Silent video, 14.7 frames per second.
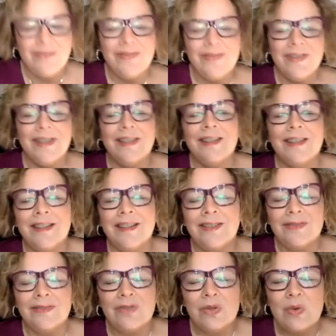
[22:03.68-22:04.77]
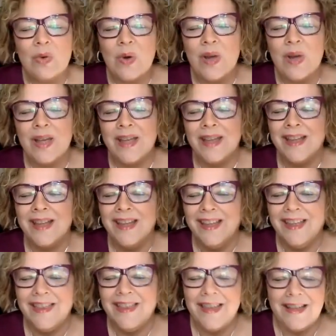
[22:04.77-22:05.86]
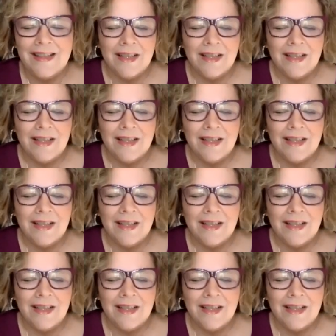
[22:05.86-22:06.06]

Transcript: feeling of joy. And that